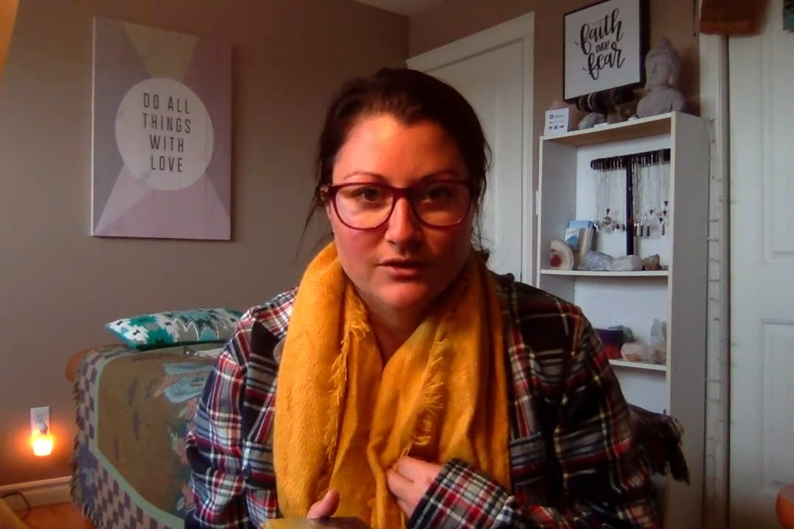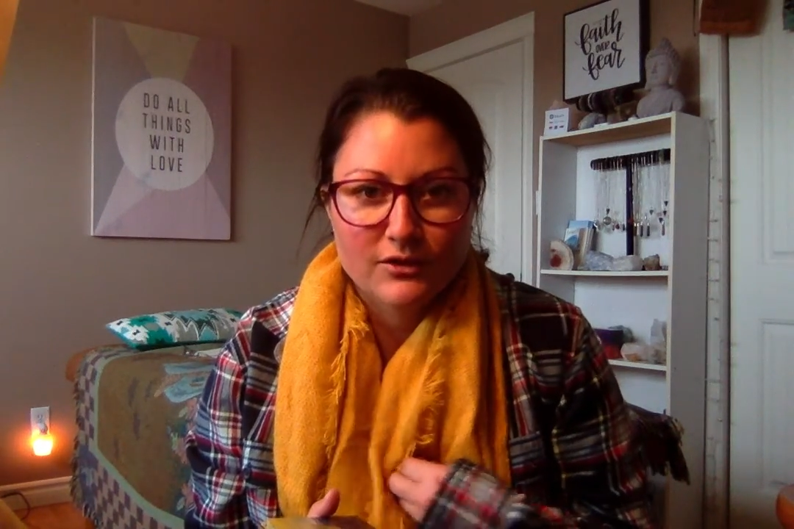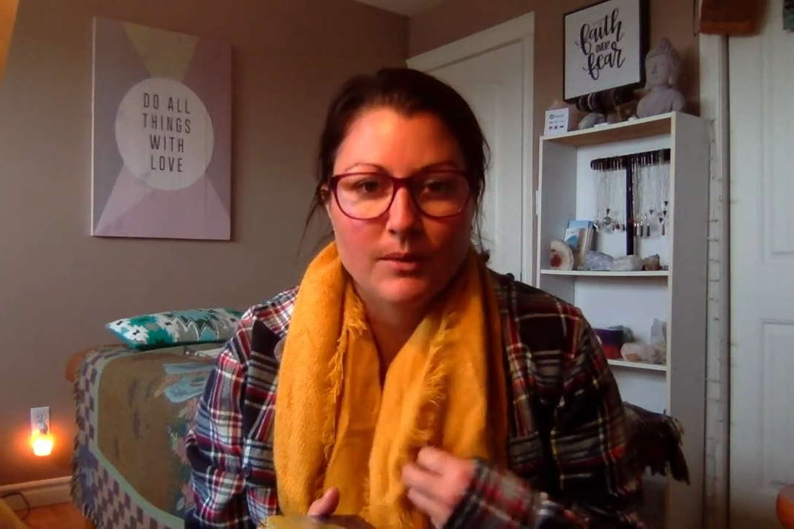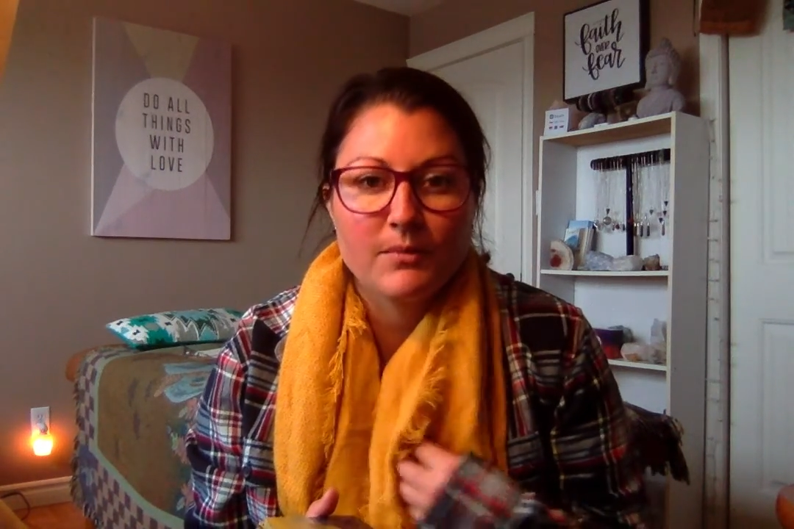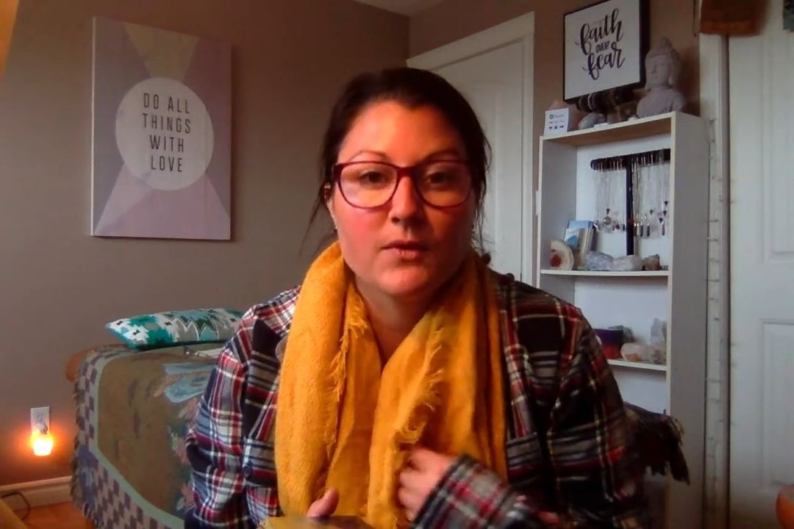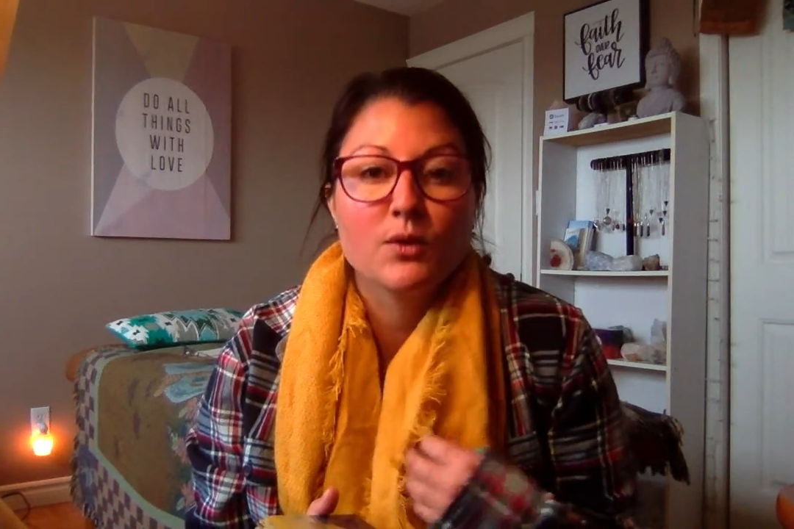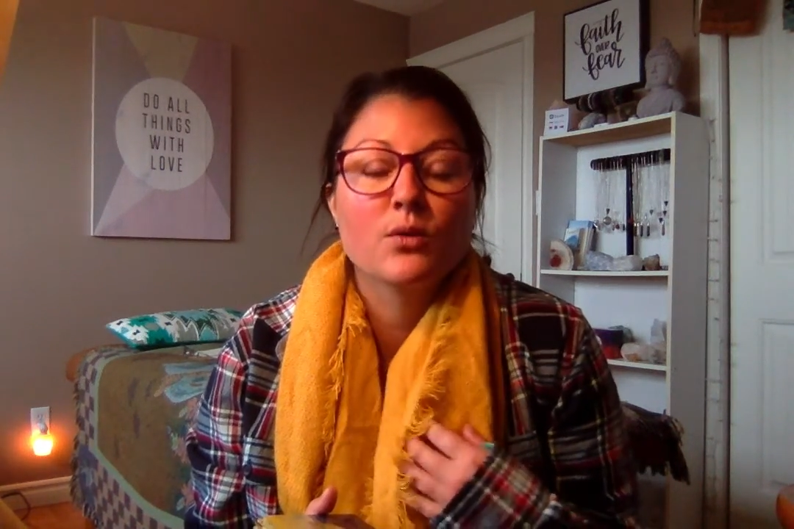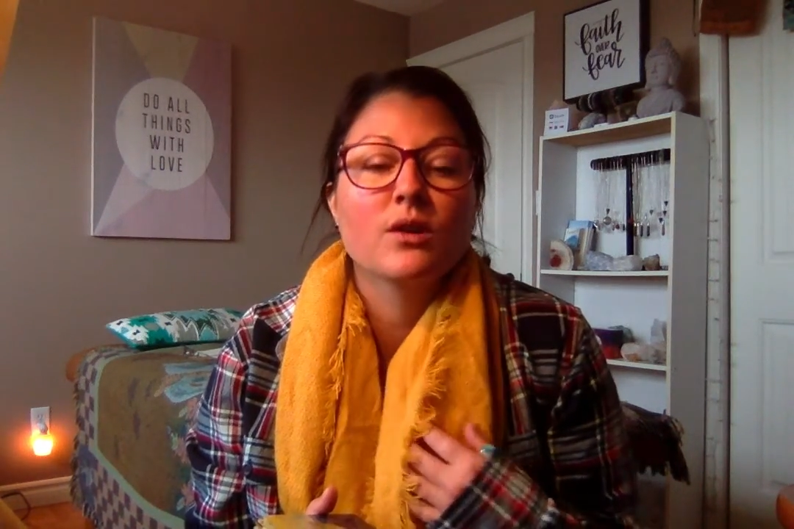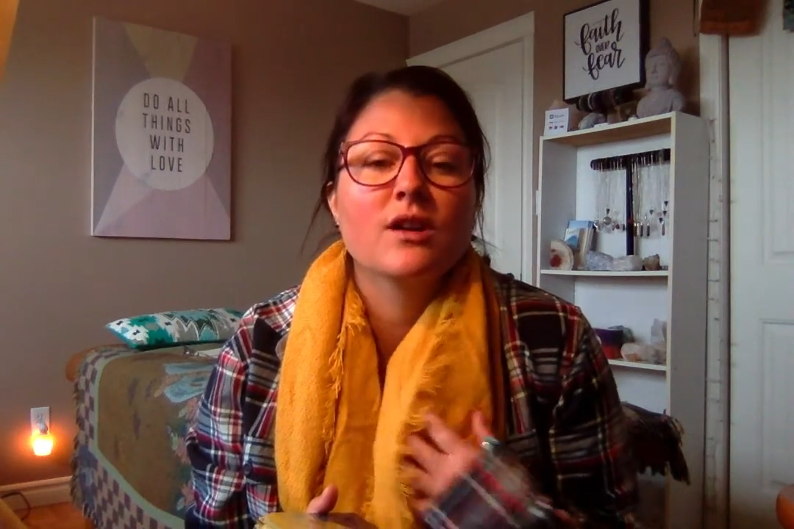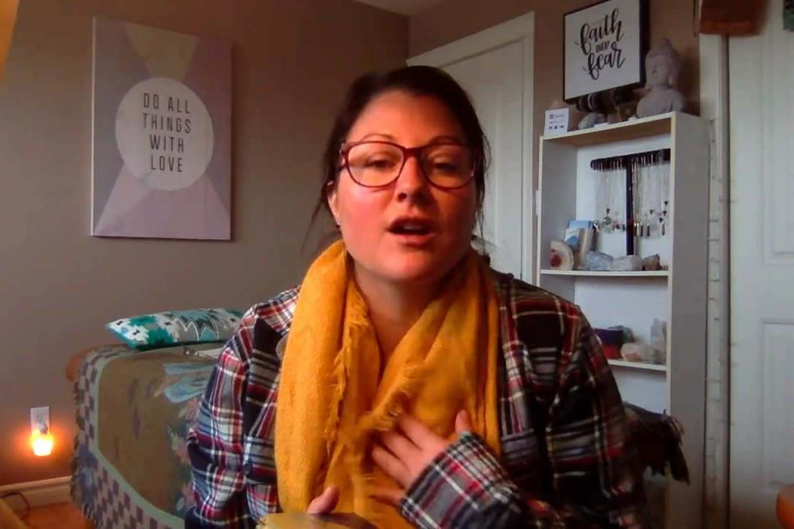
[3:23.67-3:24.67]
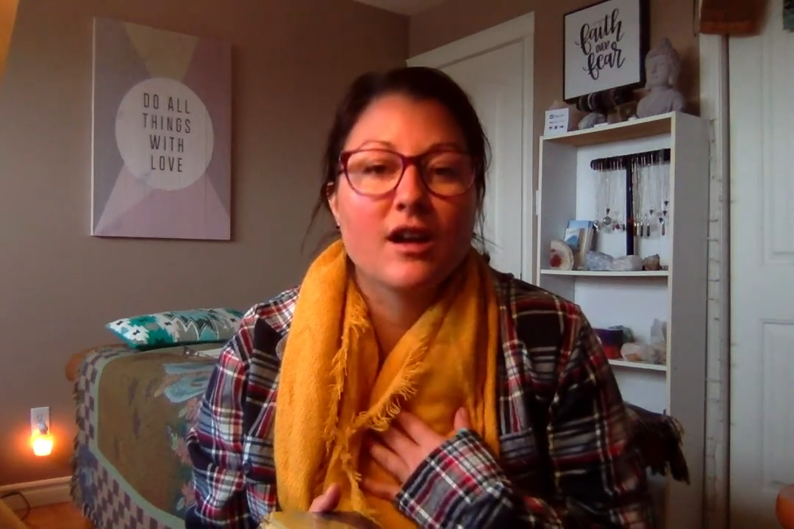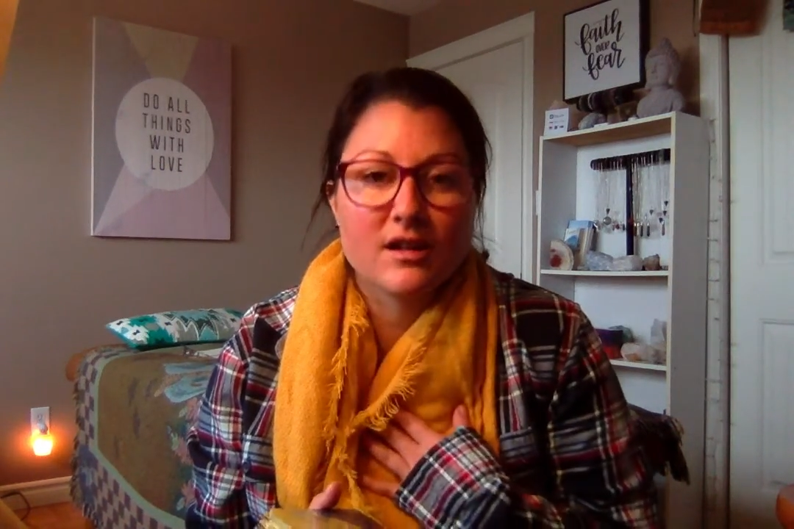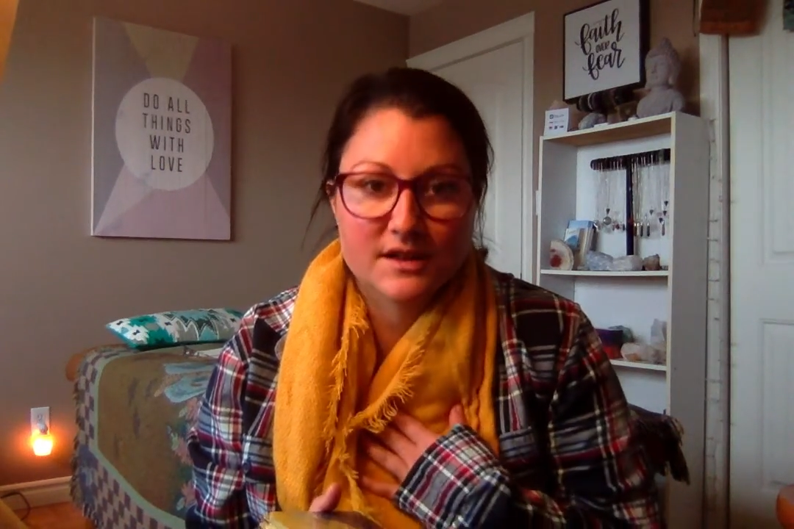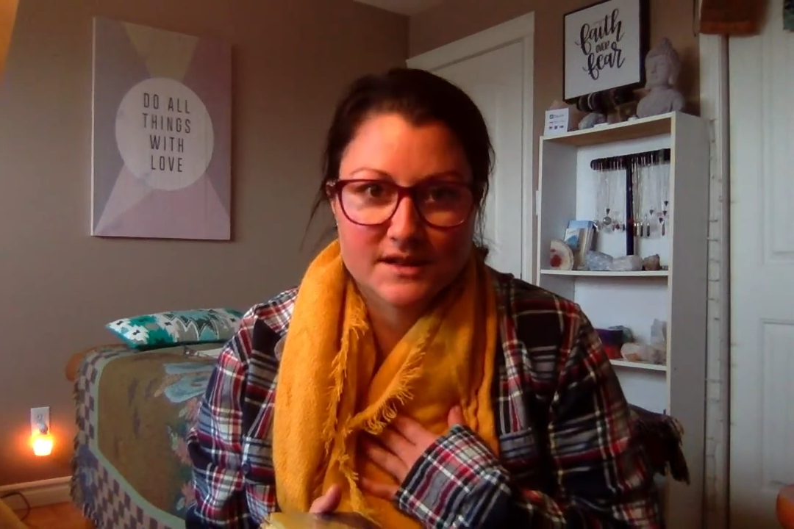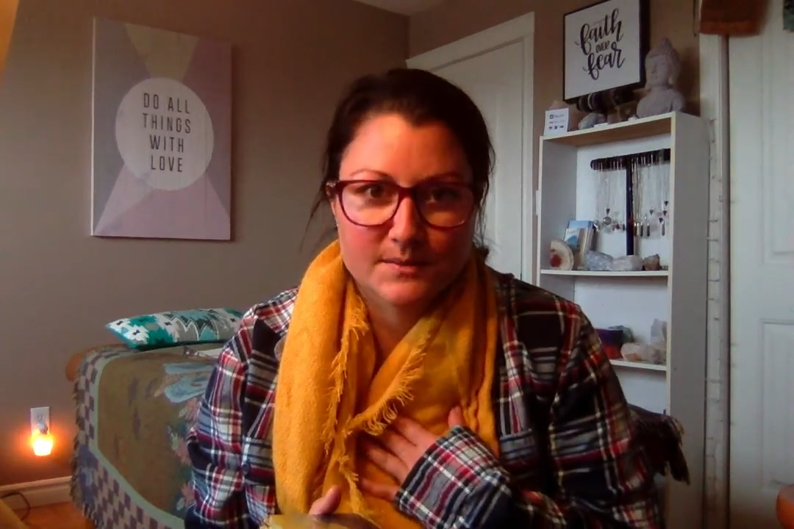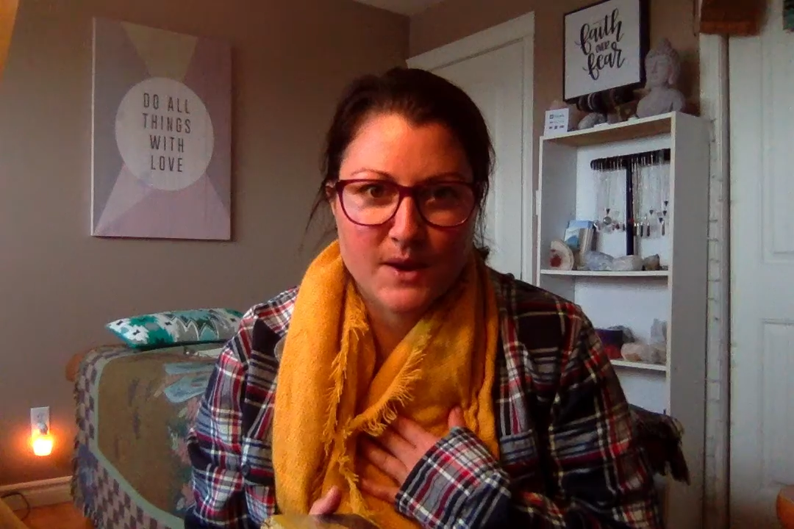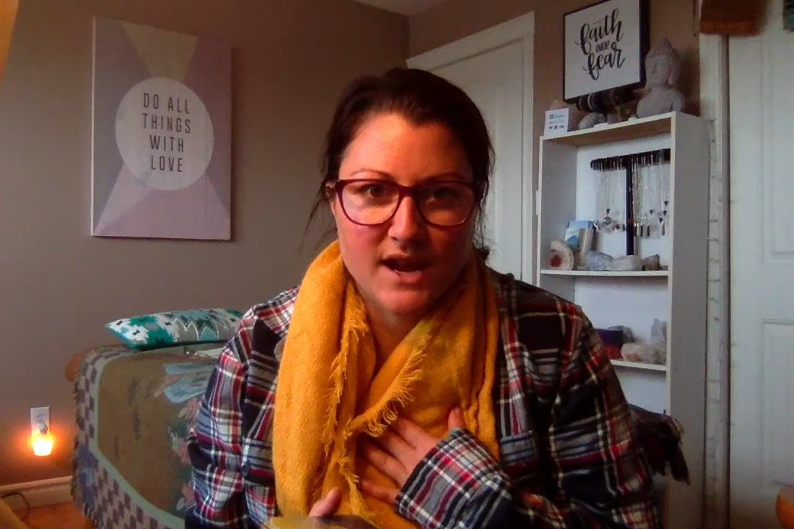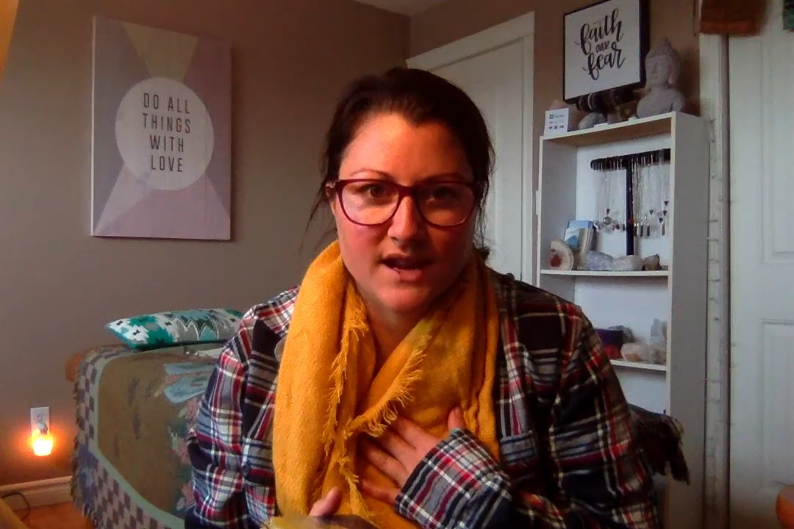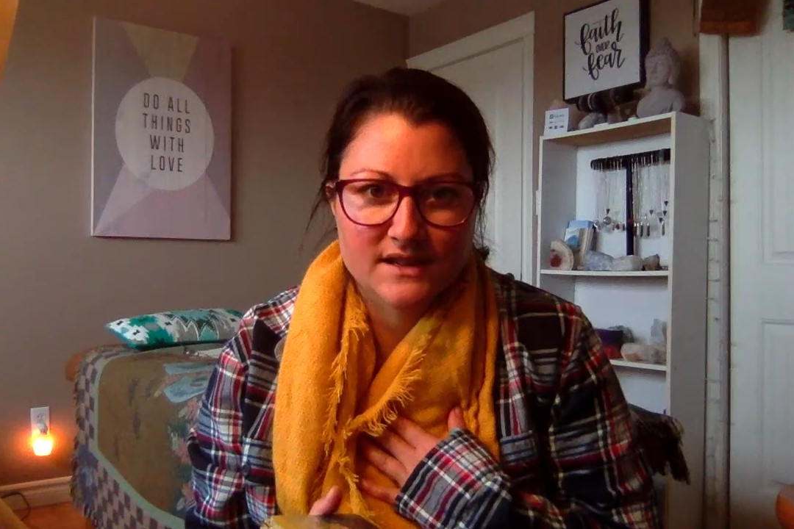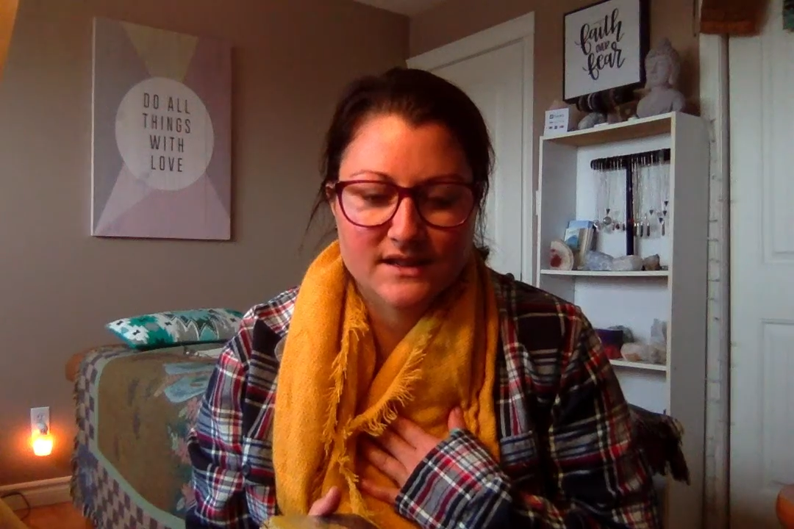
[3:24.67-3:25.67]
from your heart
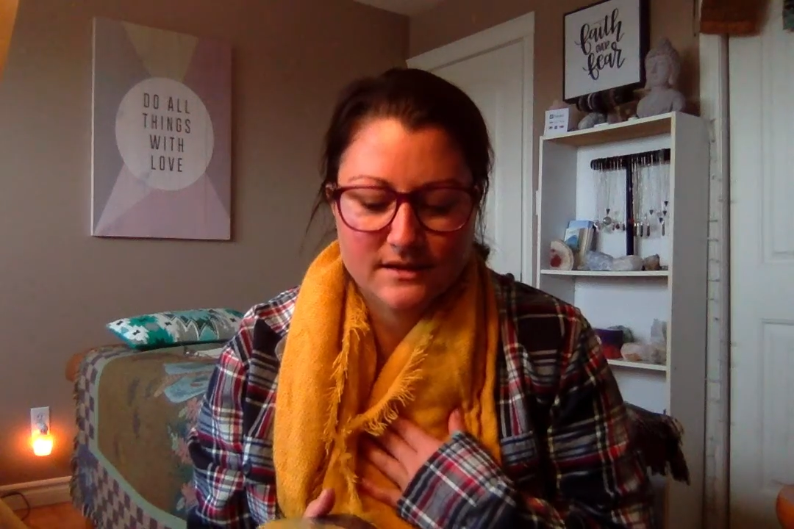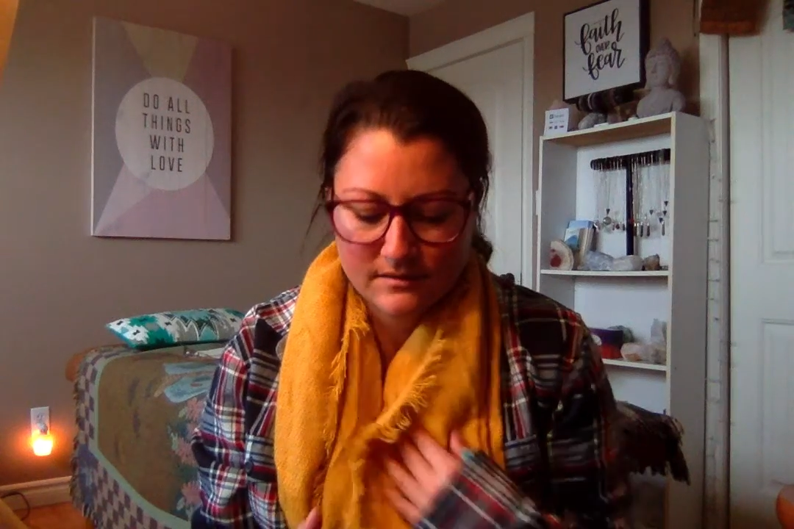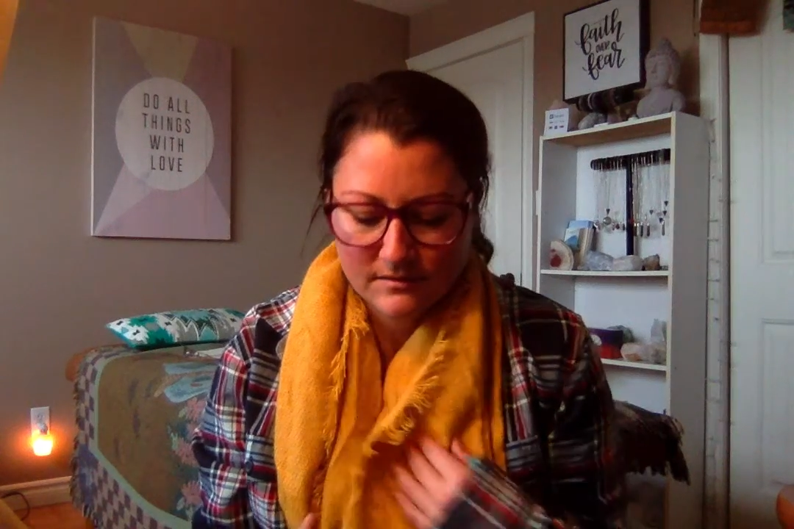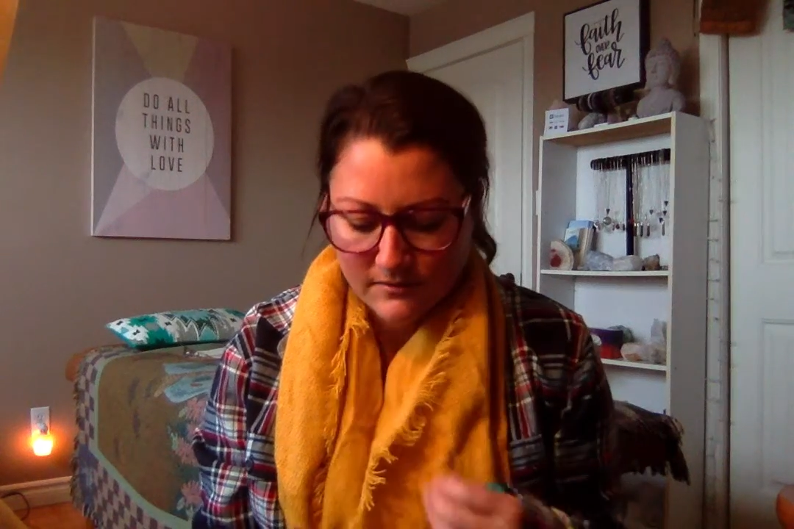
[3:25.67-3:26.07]
space.